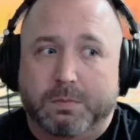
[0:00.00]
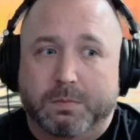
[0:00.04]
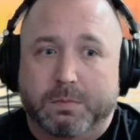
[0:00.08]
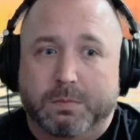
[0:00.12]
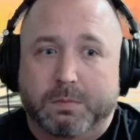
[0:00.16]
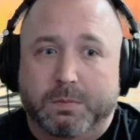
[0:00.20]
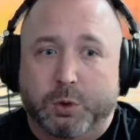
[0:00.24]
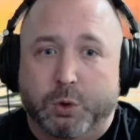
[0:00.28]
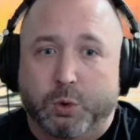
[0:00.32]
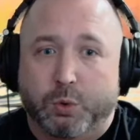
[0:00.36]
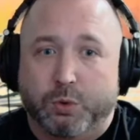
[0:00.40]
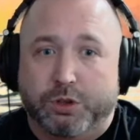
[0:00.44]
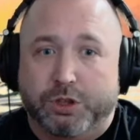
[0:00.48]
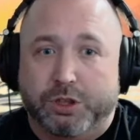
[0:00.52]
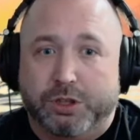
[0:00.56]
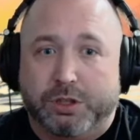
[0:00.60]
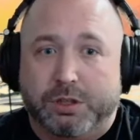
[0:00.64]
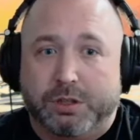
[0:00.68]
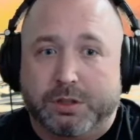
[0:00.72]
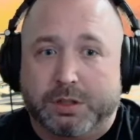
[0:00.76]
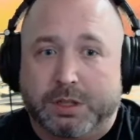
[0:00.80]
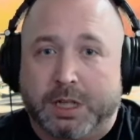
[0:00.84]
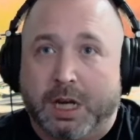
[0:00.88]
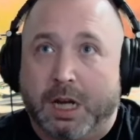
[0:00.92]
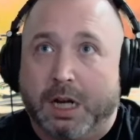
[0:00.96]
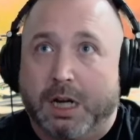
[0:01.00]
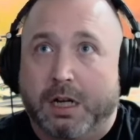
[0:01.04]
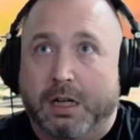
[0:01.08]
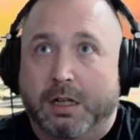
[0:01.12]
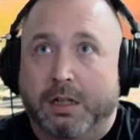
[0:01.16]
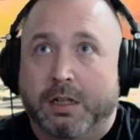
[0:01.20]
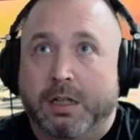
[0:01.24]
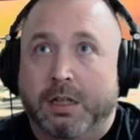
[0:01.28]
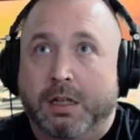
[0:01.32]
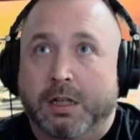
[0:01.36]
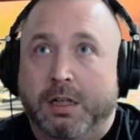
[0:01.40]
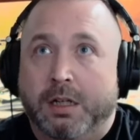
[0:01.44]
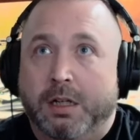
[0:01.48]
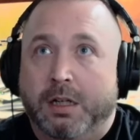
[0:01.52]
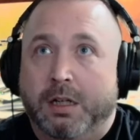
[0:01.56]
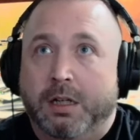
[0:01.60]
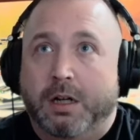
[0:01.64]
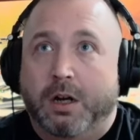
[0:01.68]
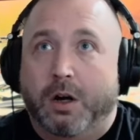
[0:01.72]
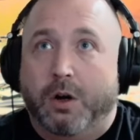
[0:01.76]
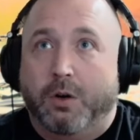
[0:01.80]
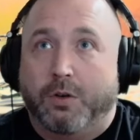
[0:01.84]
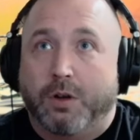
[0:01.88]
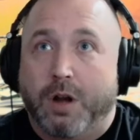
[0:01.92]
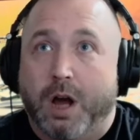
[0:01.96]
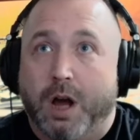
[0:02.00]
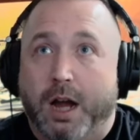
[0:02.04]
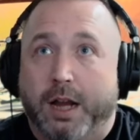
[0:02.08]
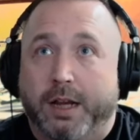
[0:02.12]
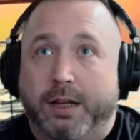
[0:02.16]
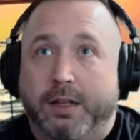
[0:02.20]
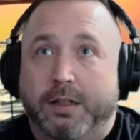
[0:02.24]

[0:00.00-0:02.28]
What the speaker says: who just kind of are not,